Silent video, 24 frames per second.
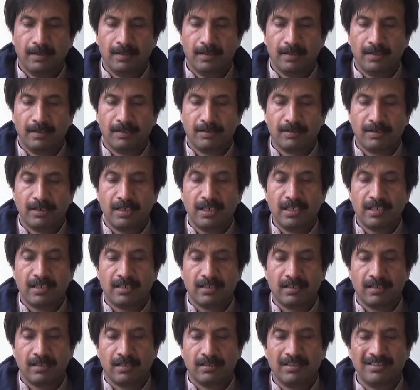uh, treat.
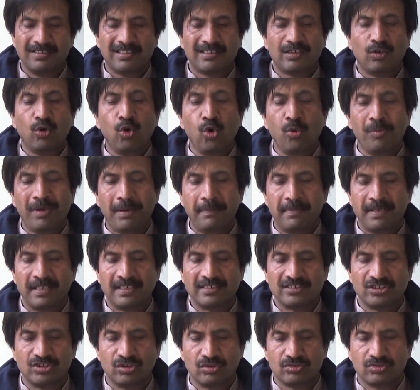Uh, these are the home
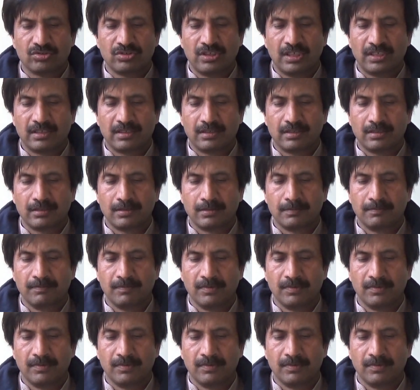remedies, you know, so that they